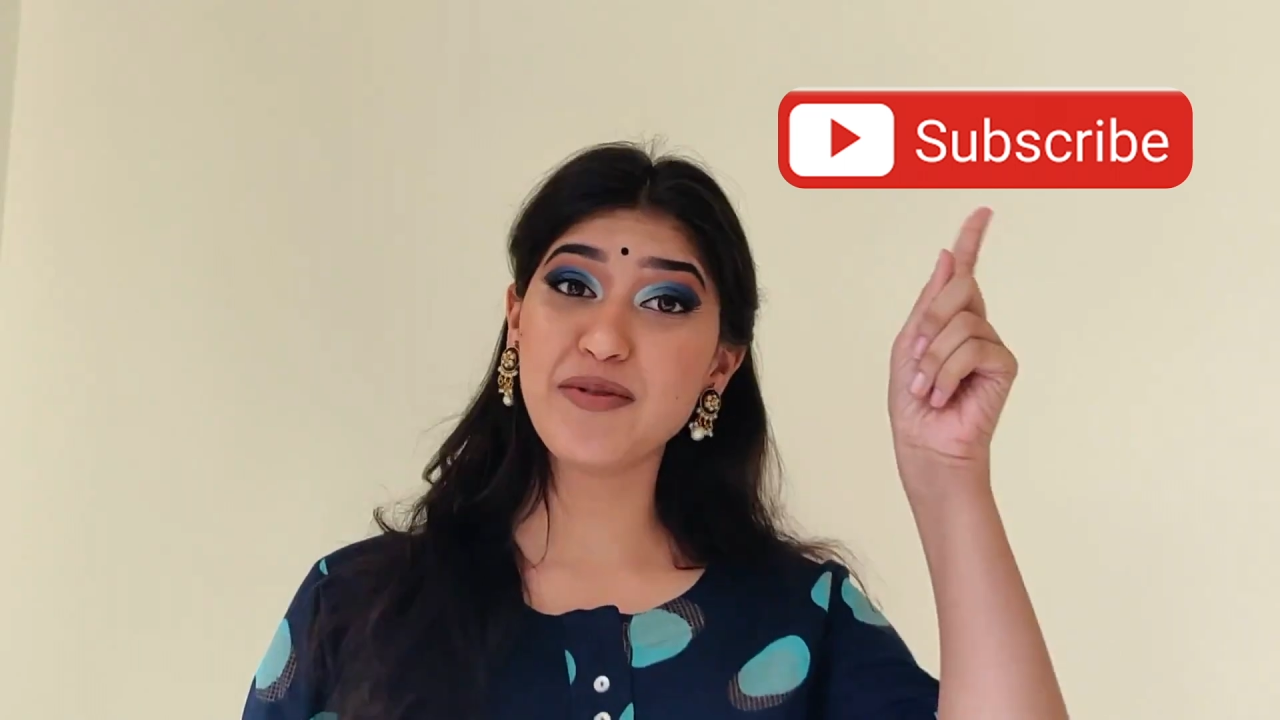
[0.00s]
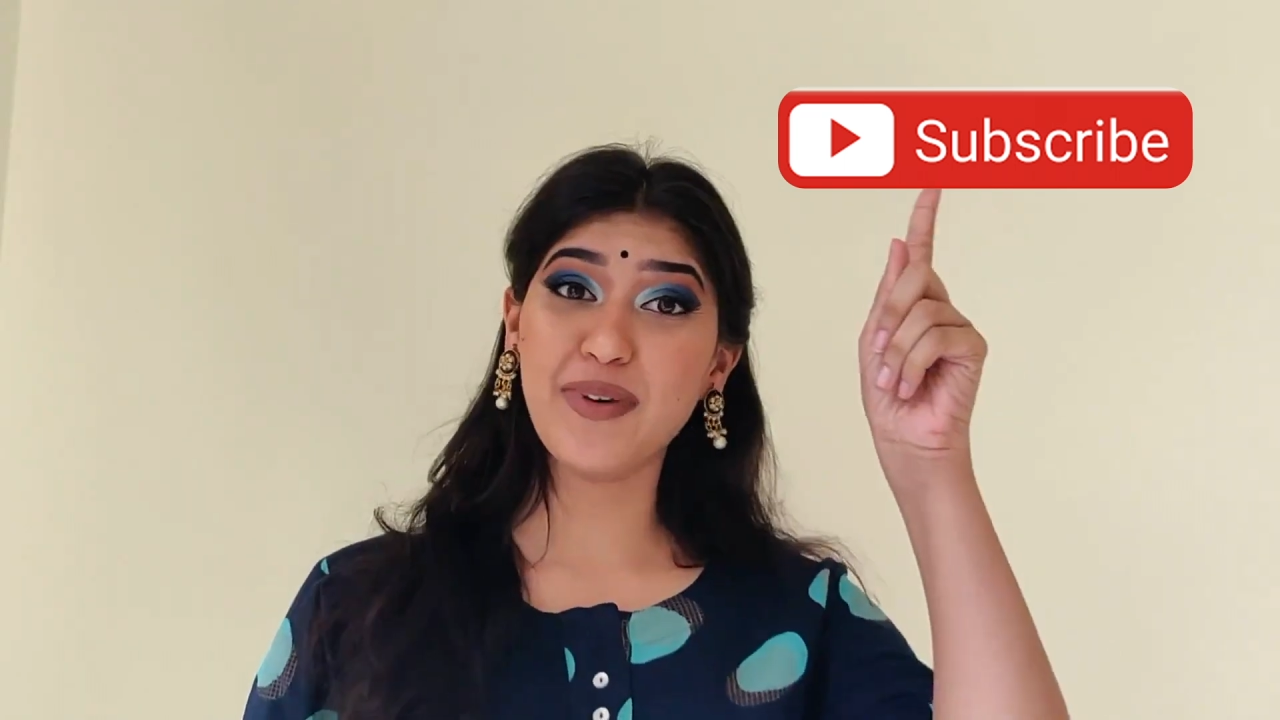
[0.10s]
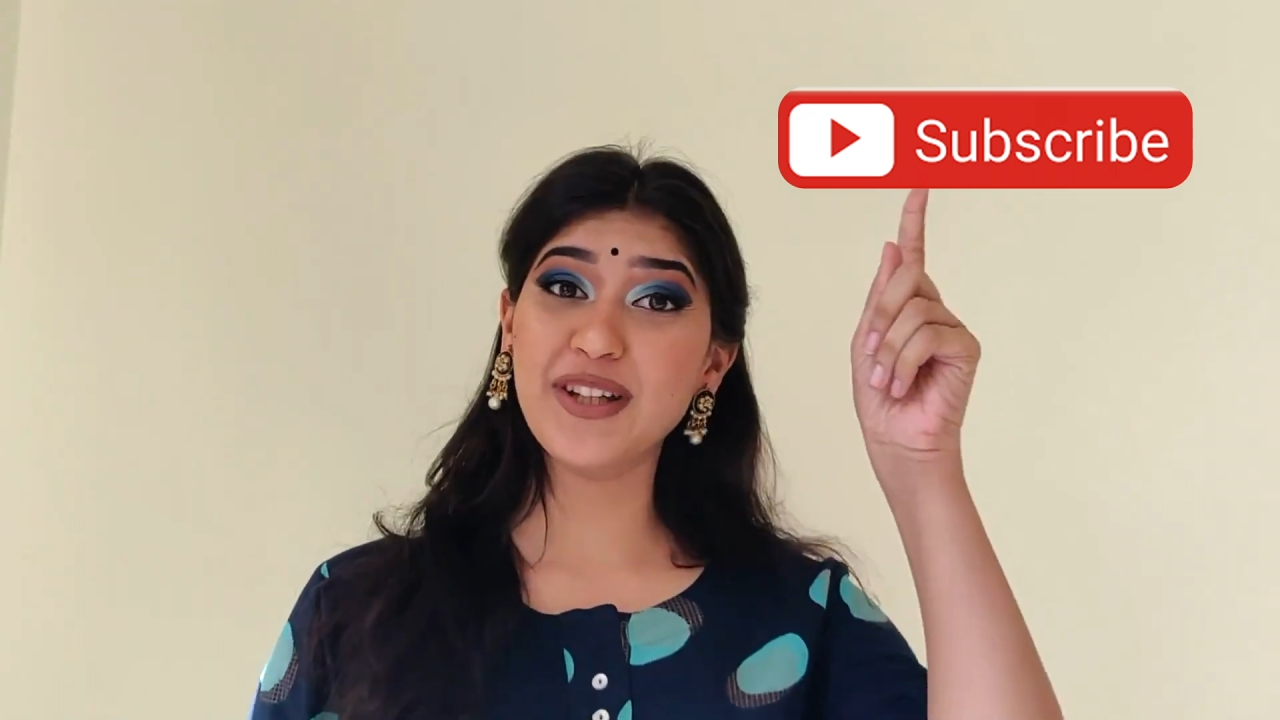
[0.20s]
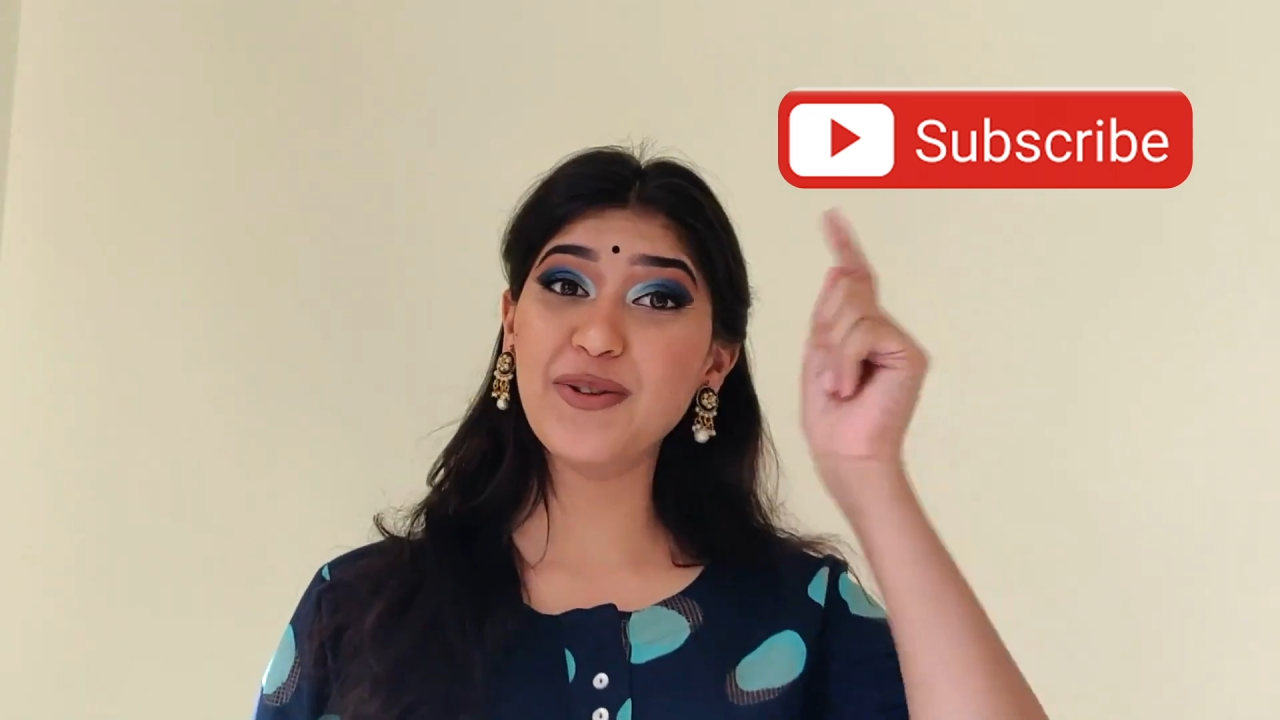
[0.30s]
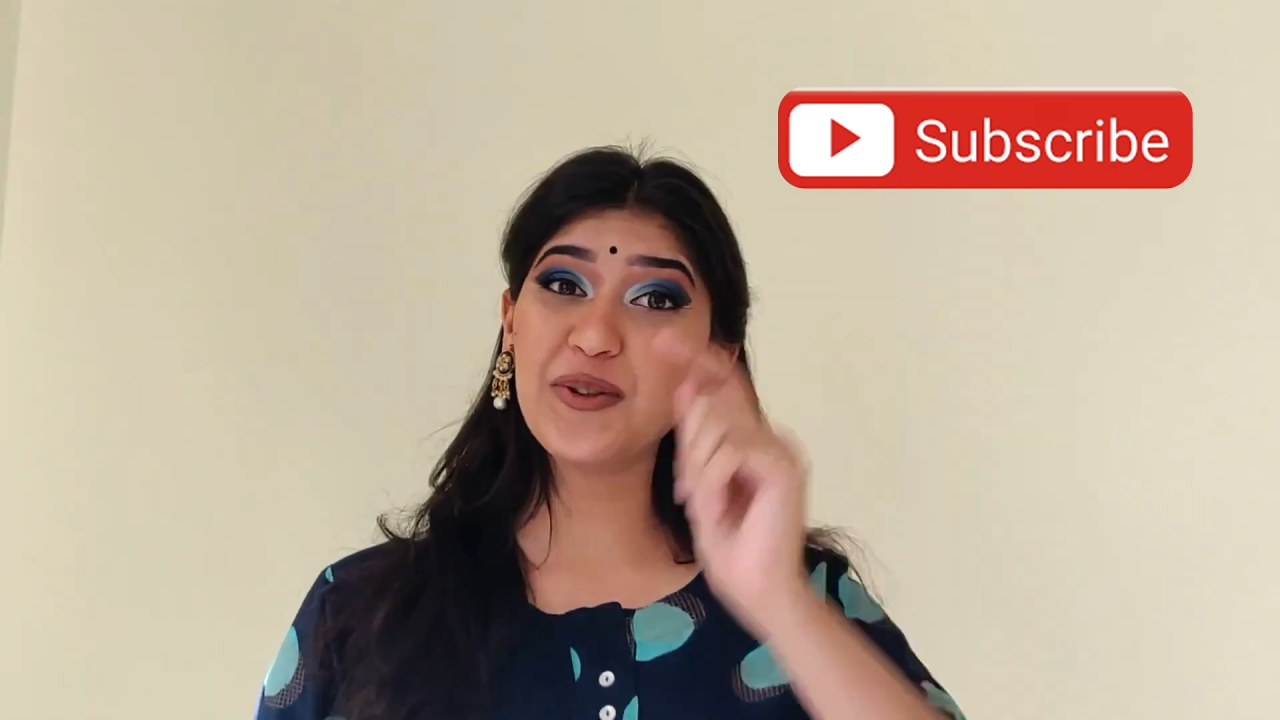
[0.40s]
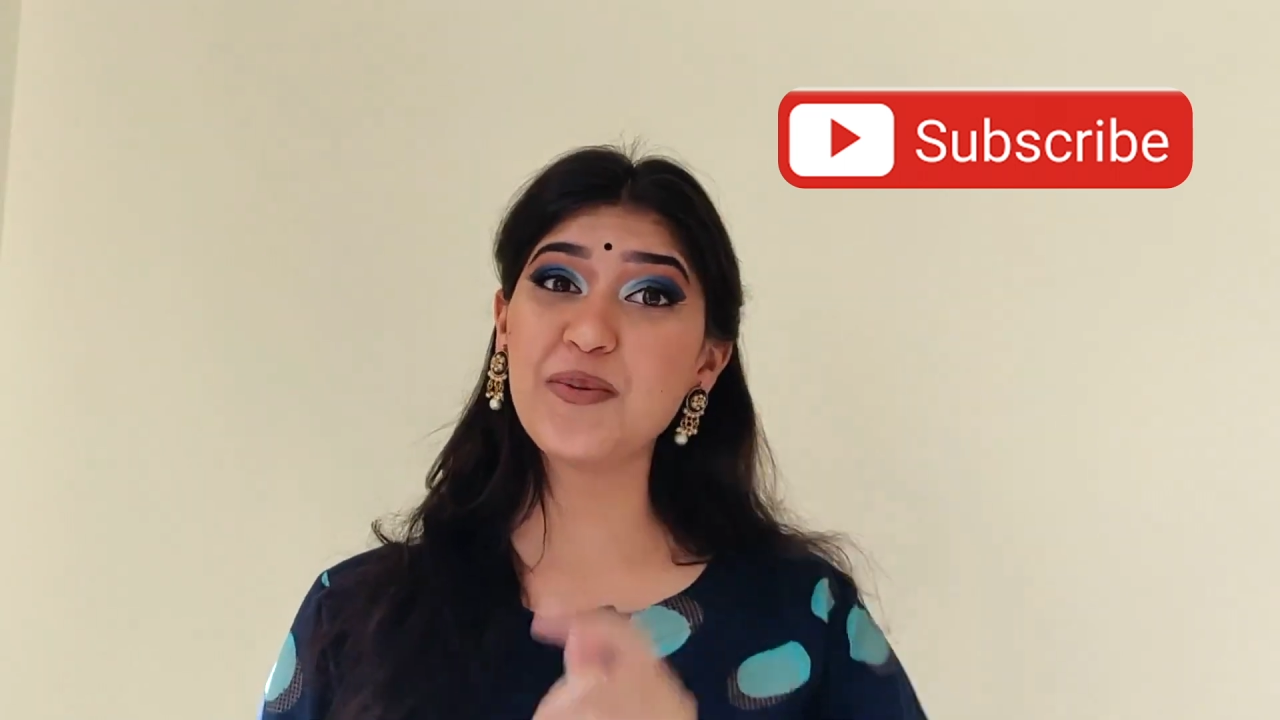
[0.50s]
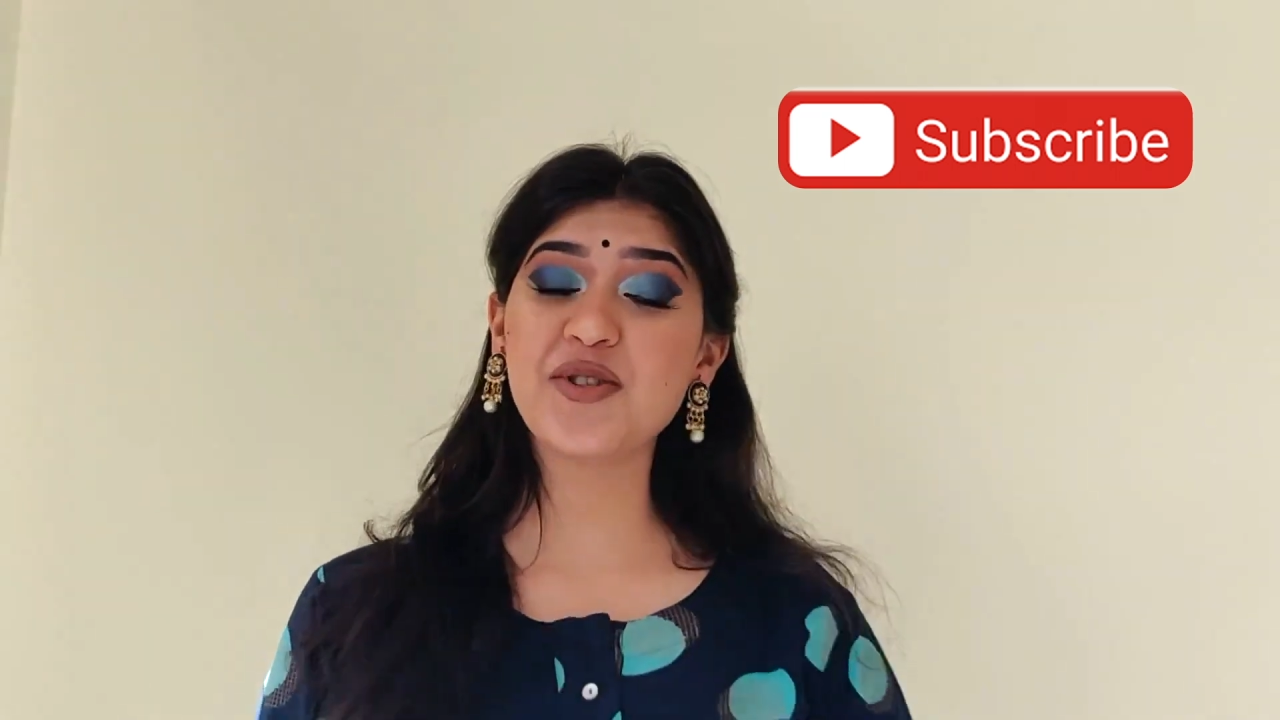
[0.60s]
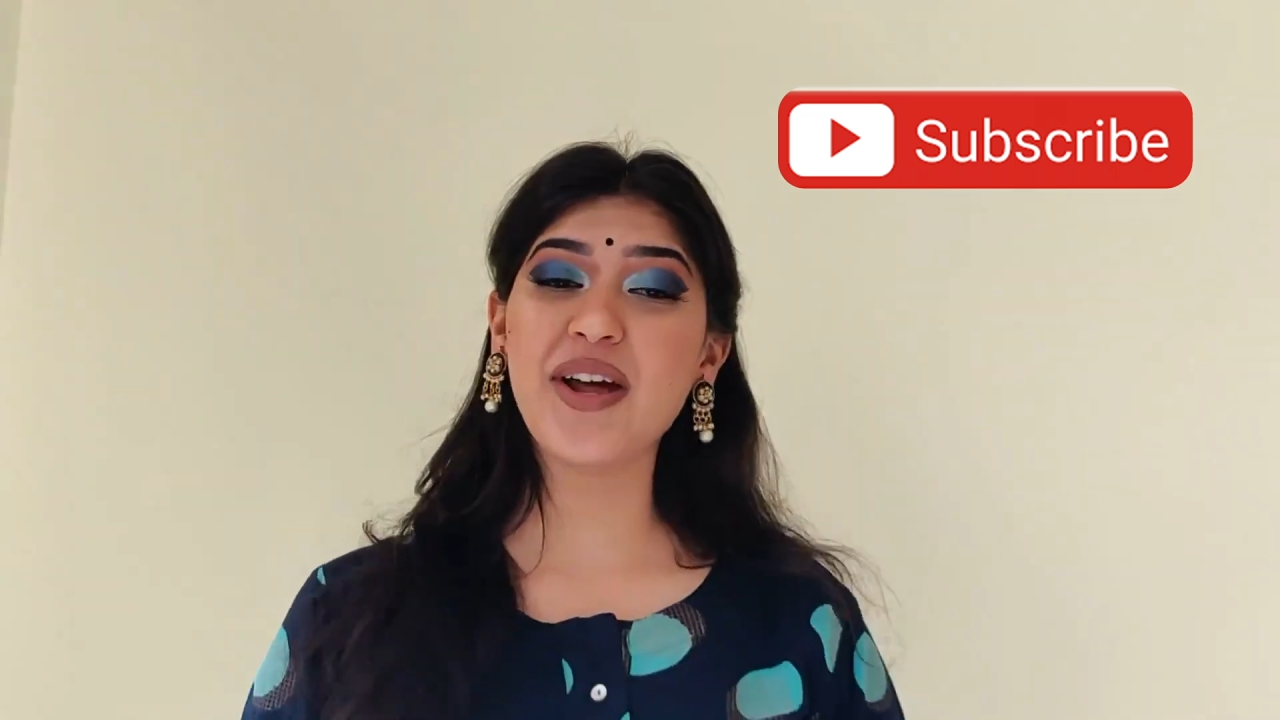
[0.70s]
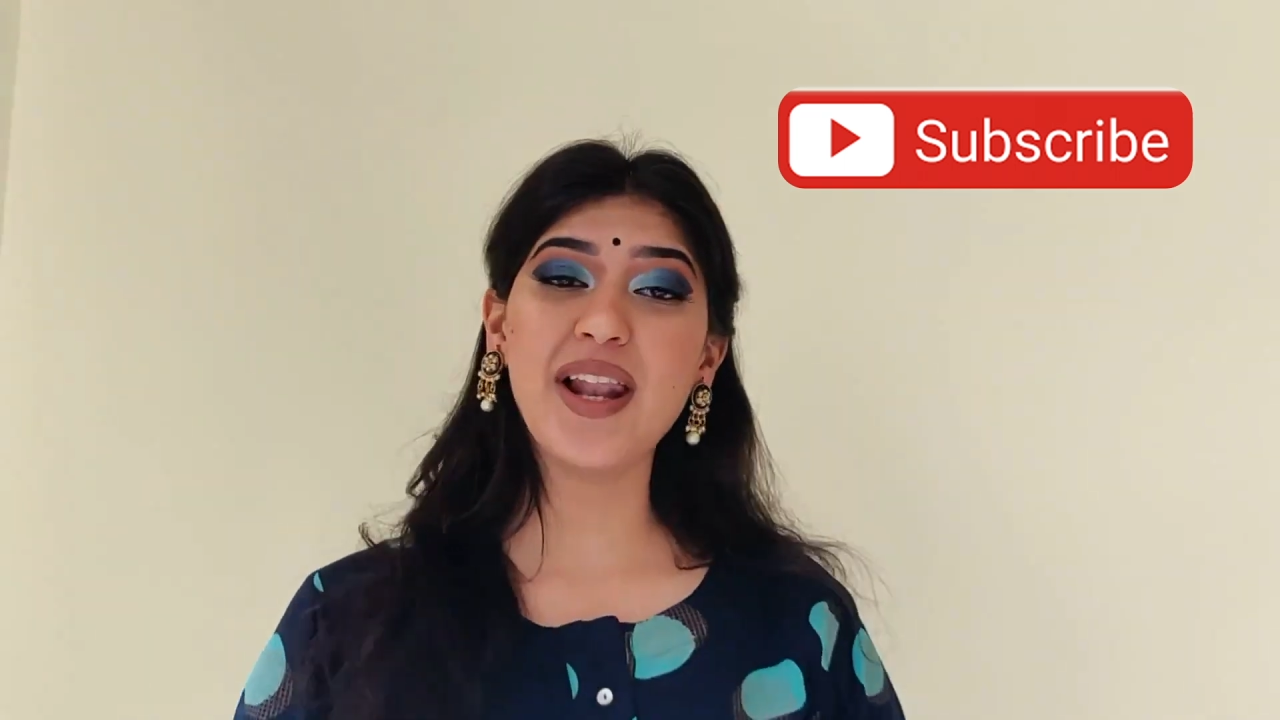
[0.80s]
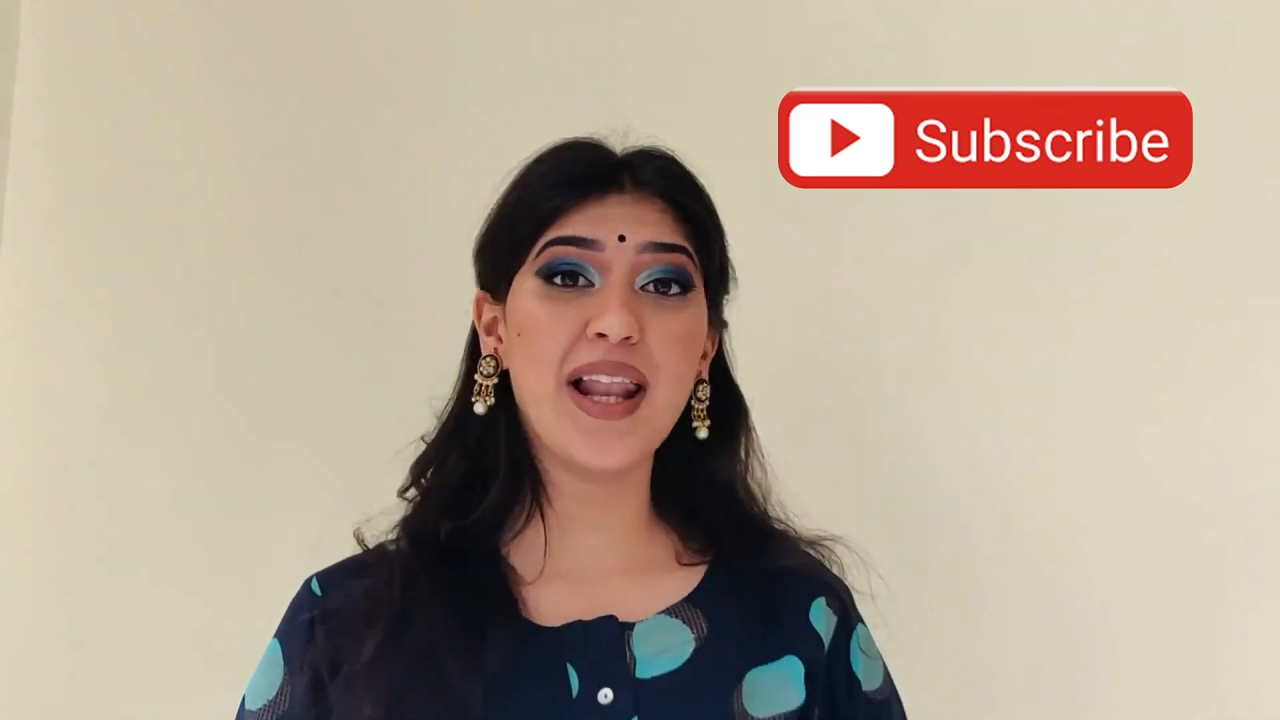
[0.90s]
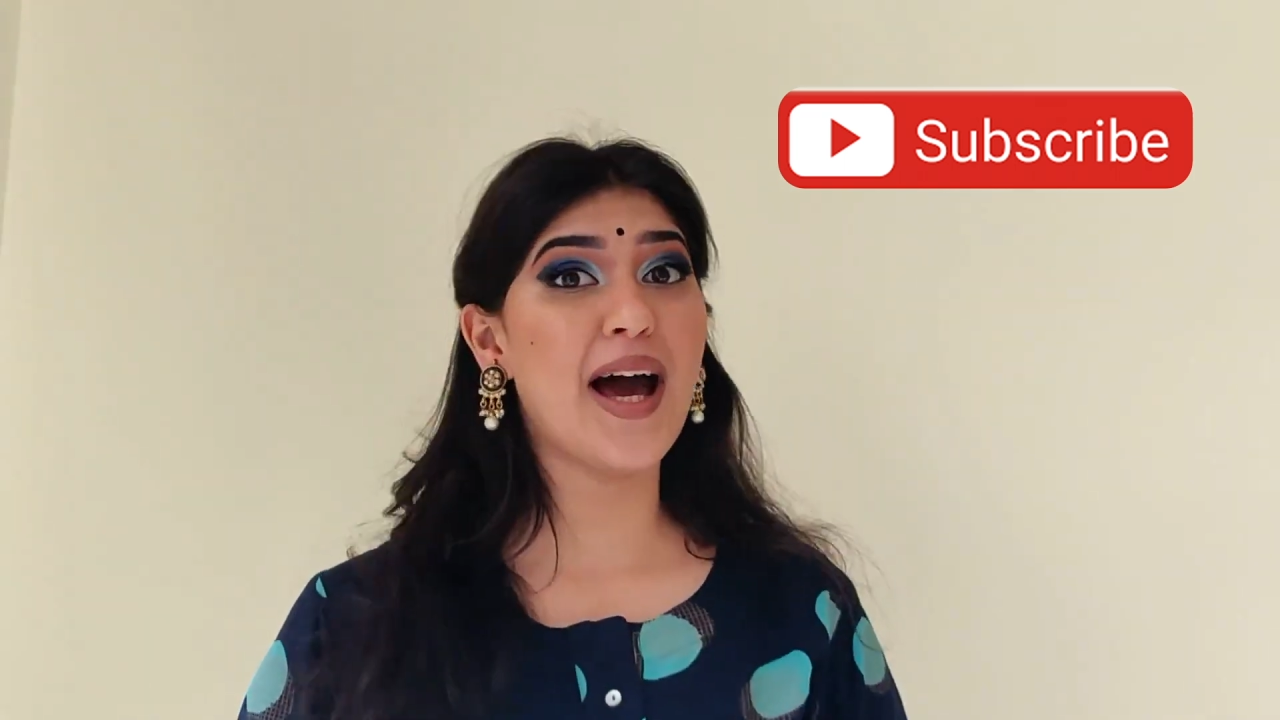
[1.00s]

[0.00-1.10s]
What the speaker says: to my YouTube channel.